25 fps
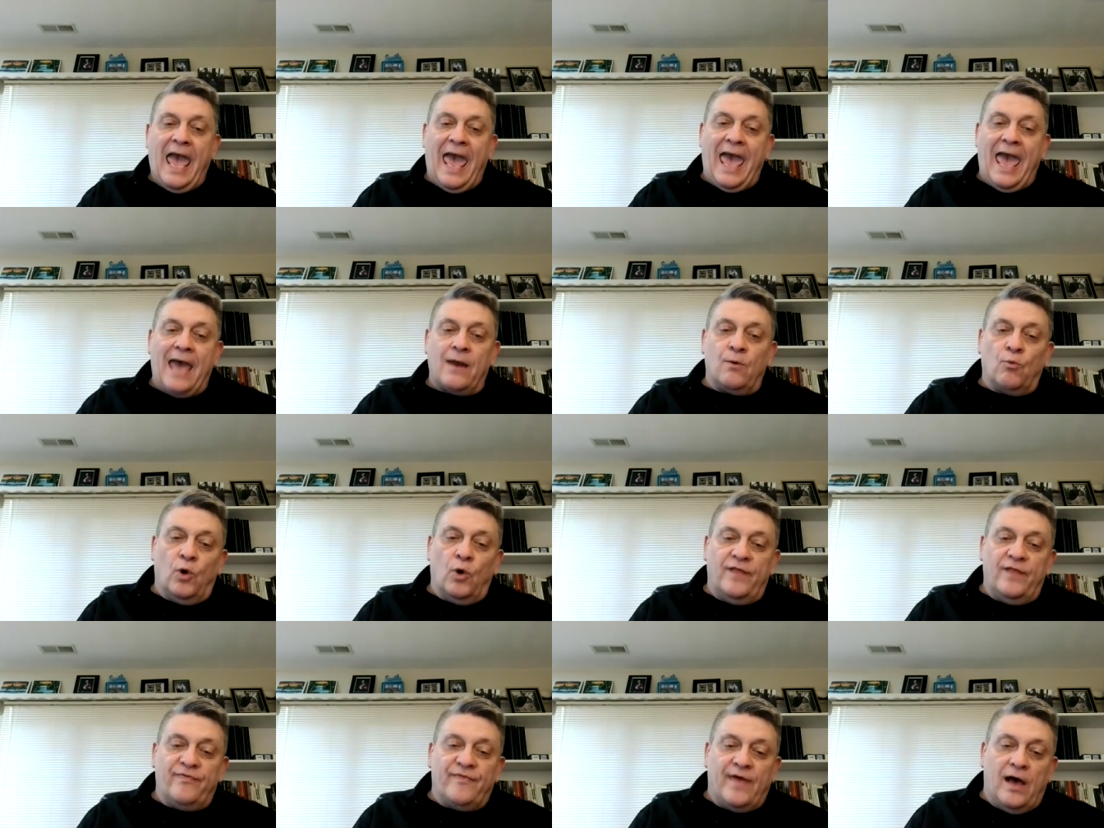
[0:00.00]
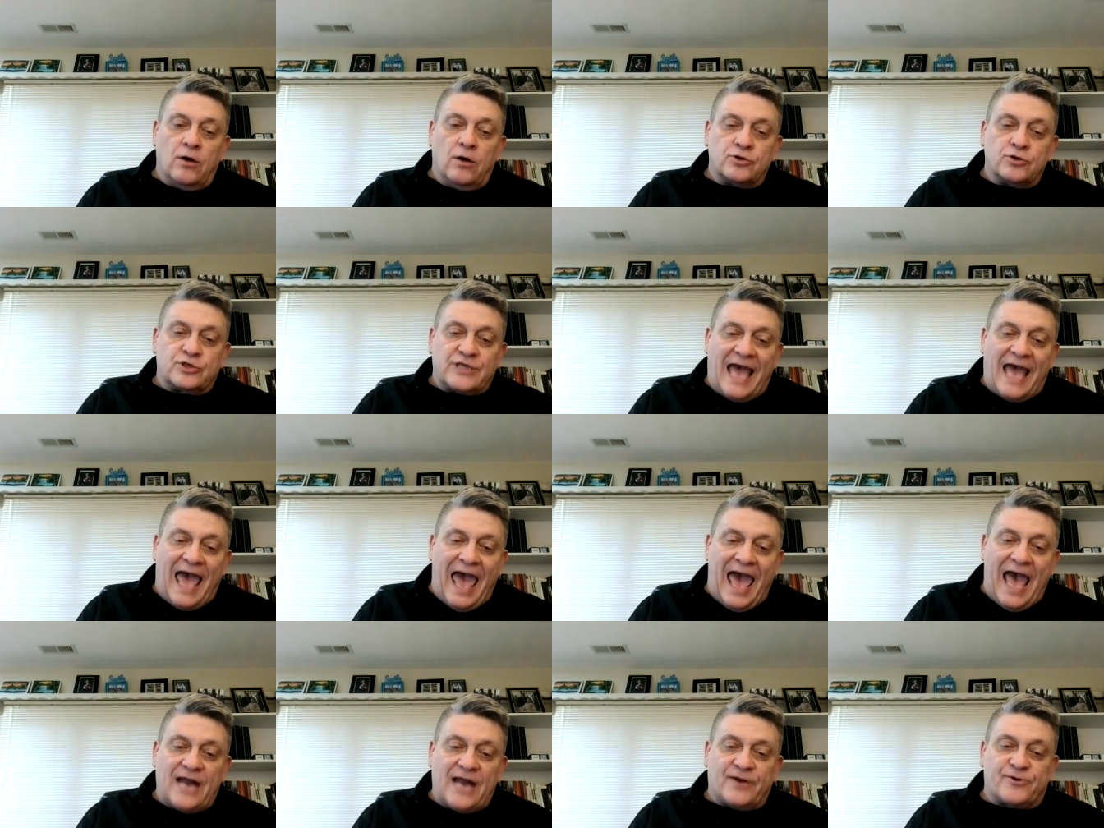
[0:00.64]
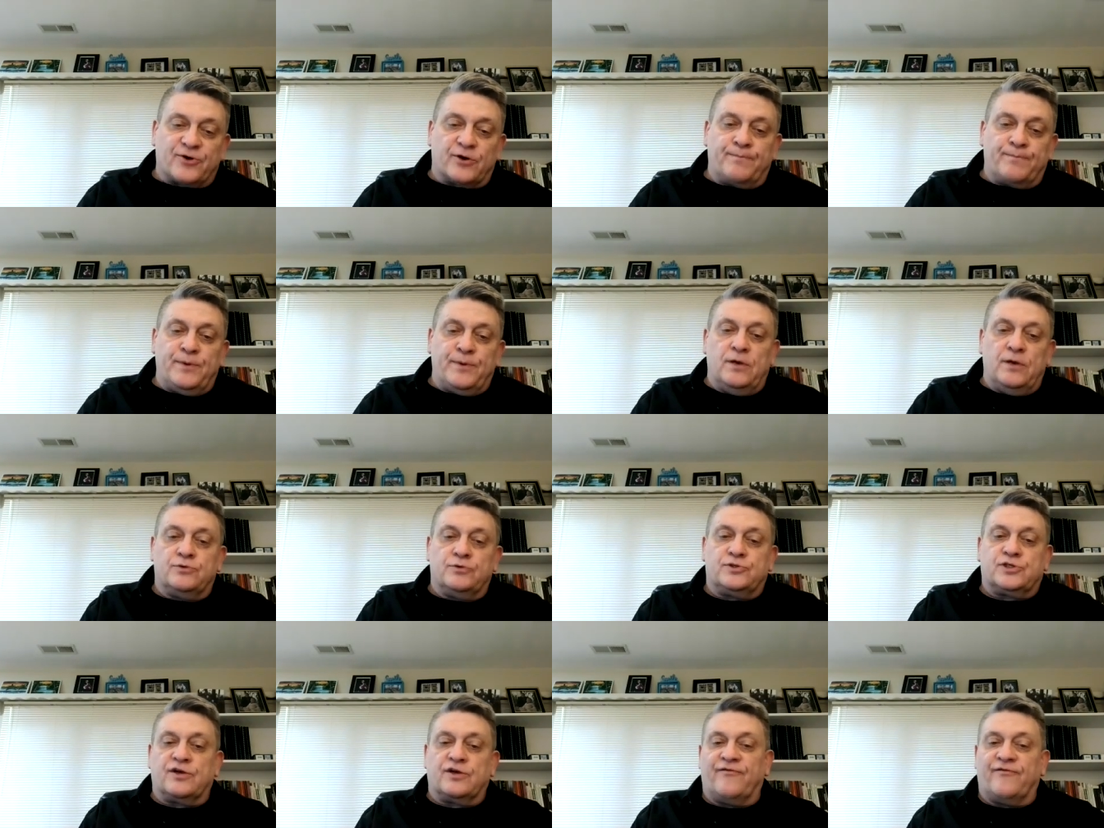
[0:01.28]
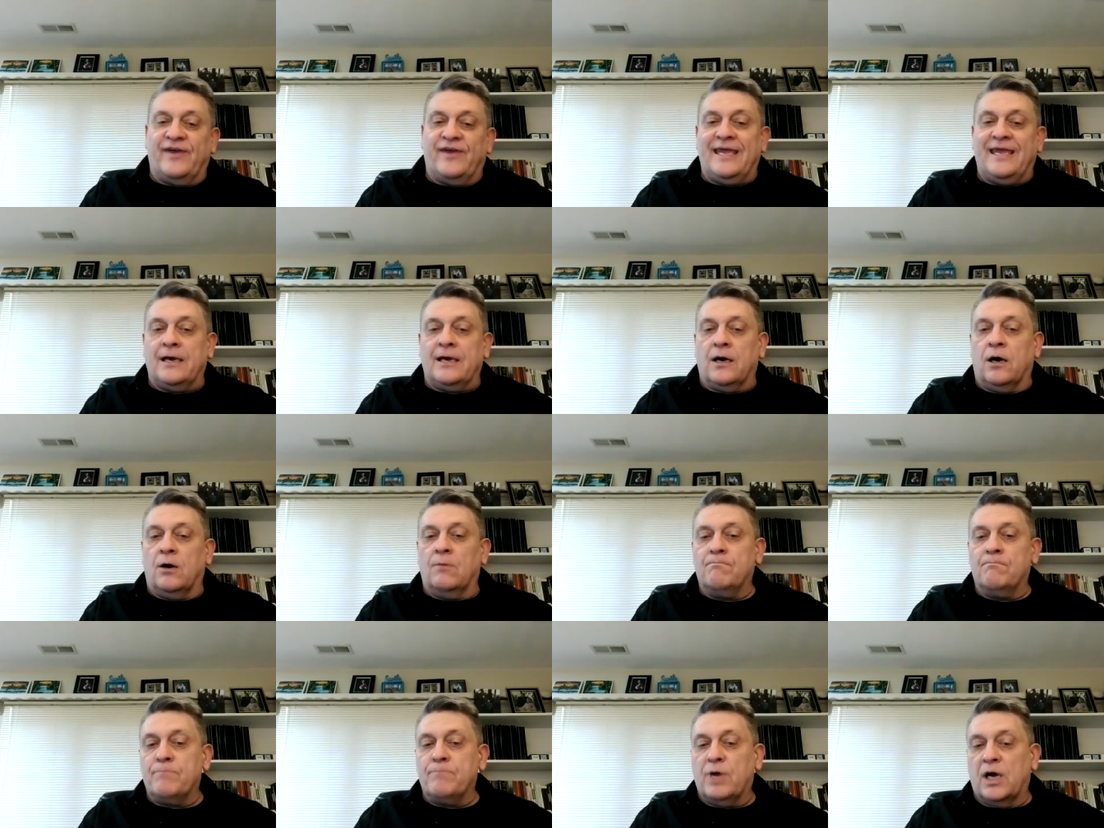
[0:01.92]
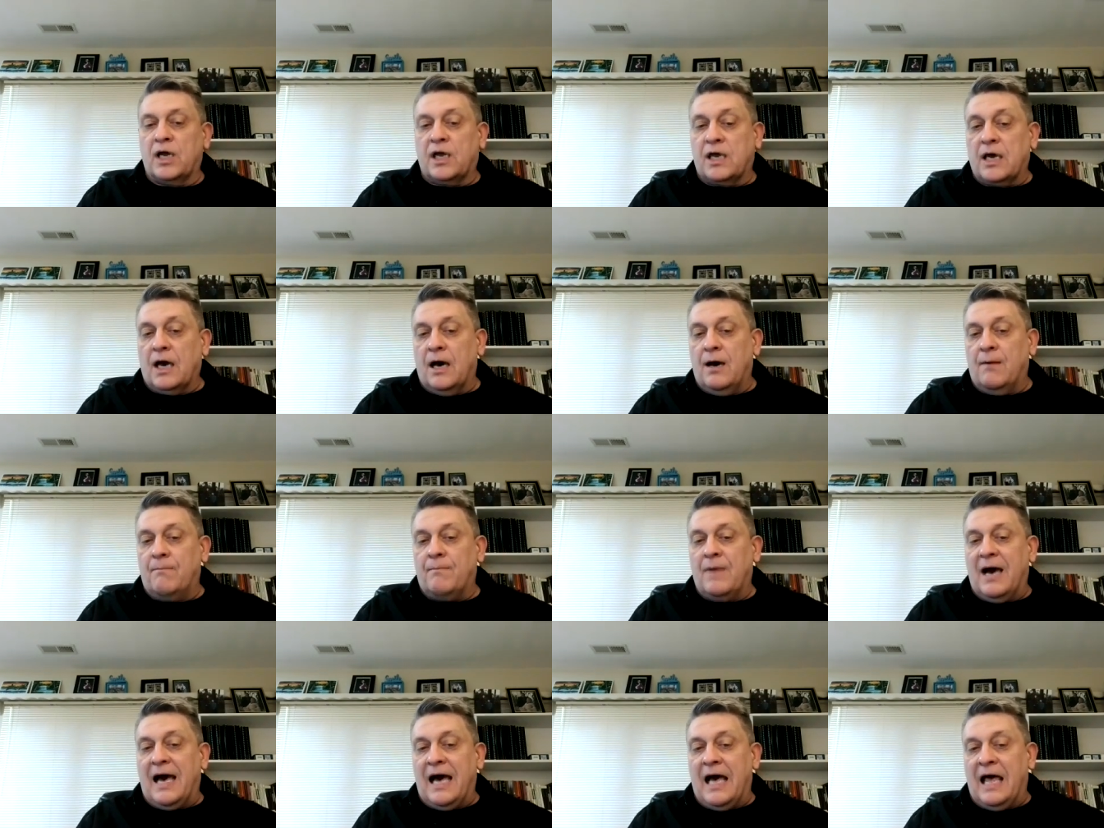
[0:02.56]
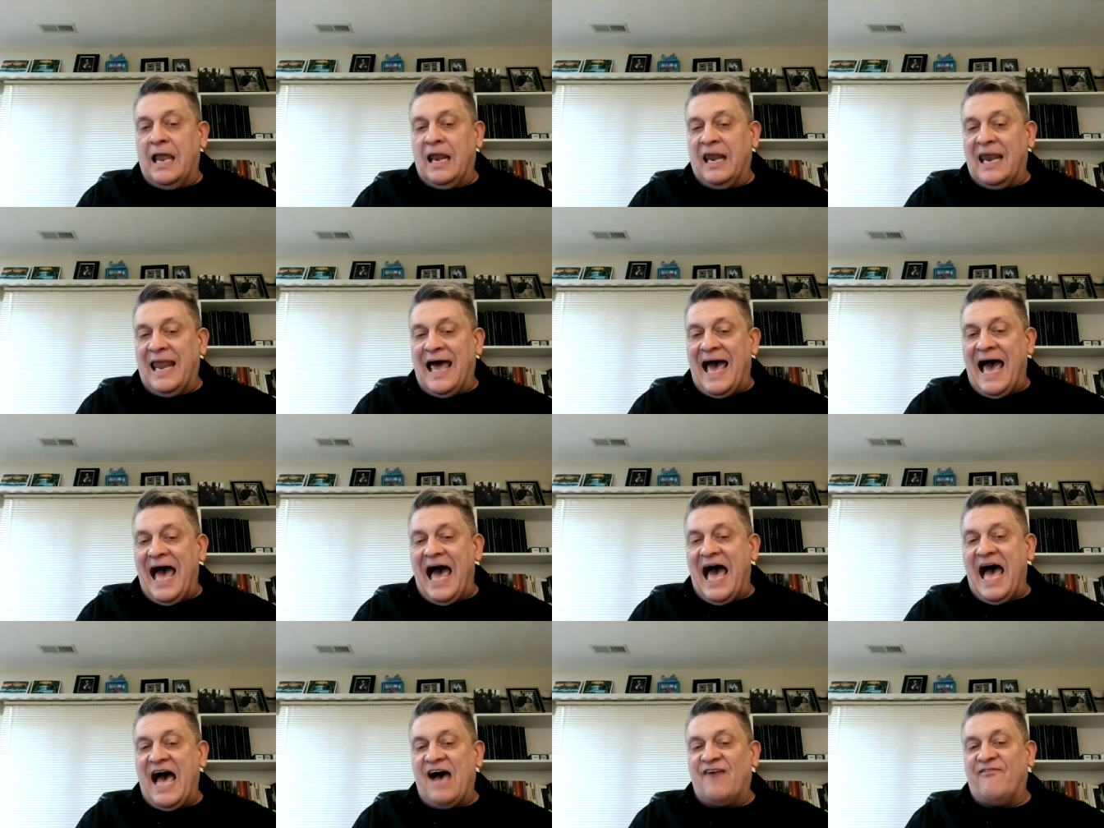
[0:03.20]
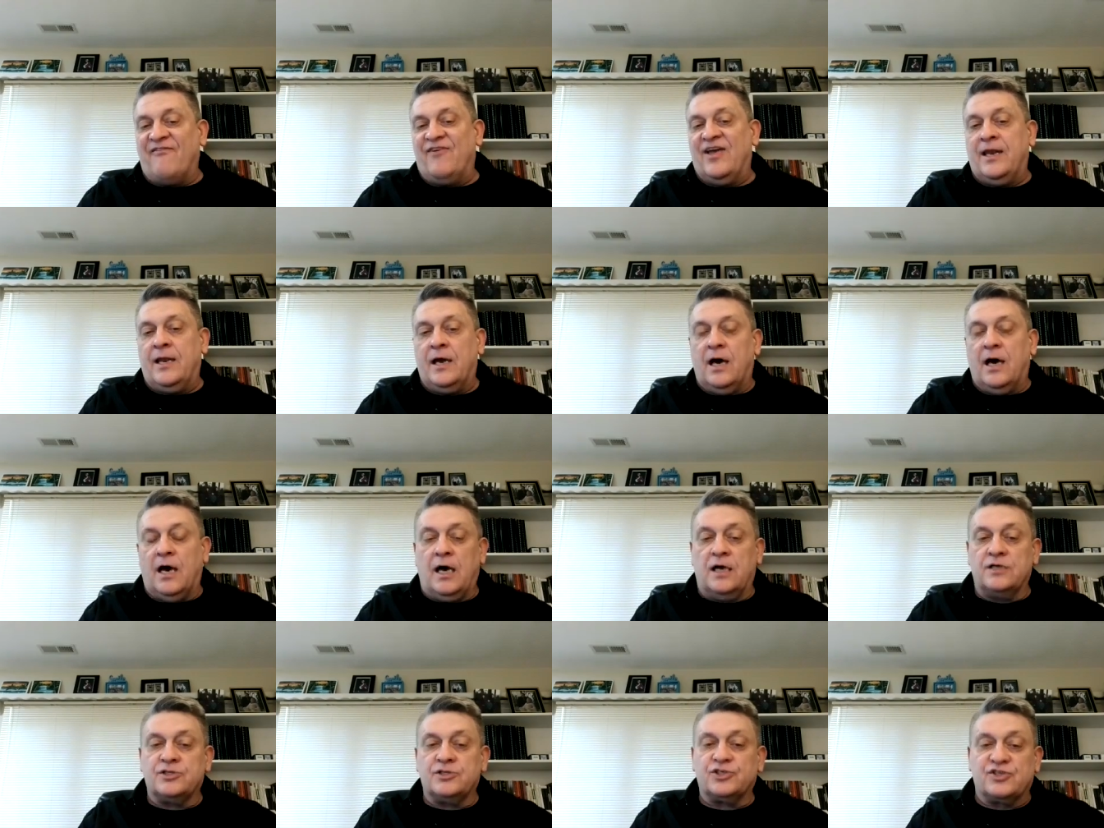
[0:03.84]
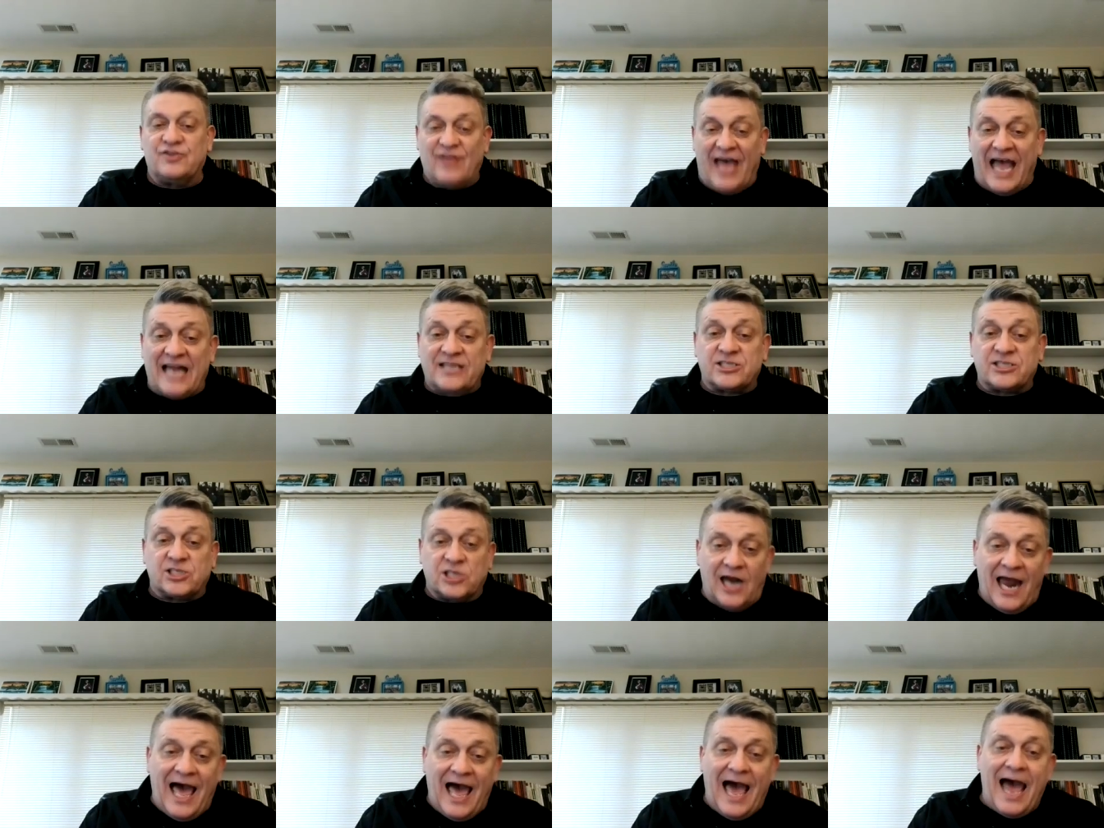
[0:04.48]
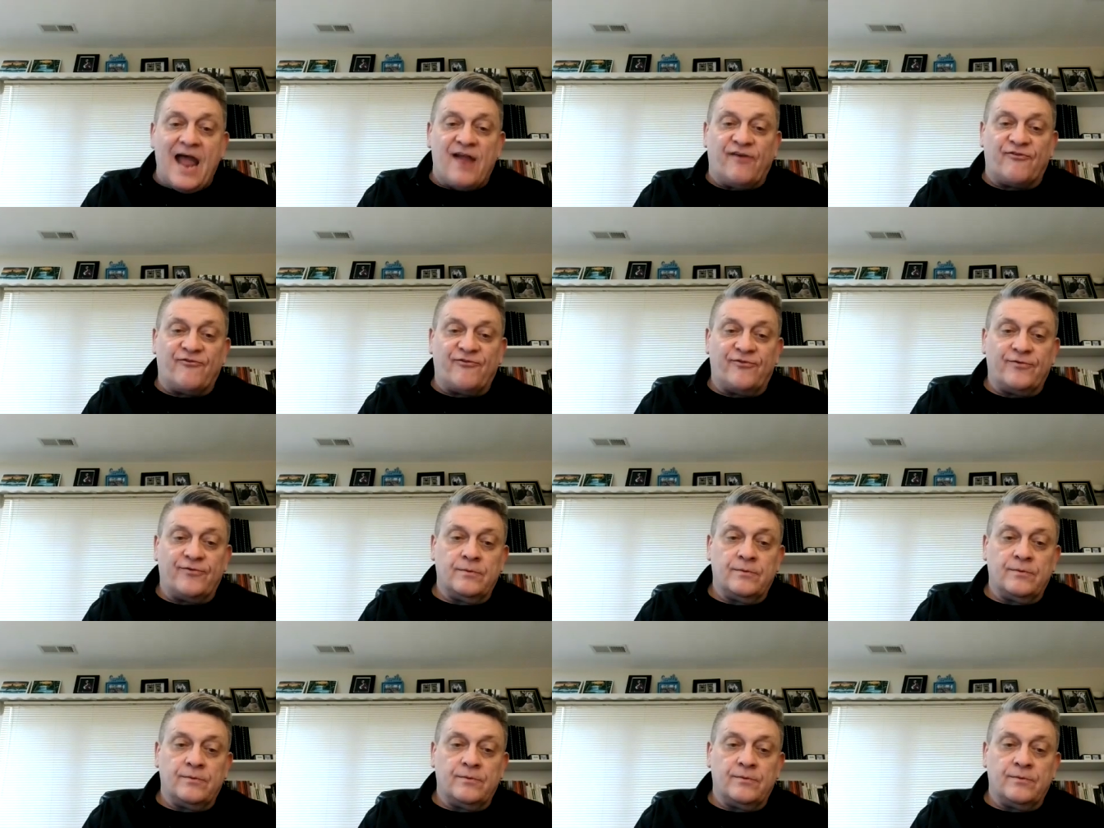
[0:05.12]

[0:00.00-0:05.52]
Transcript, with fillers: And when those attributes of him become alive in us, that's life.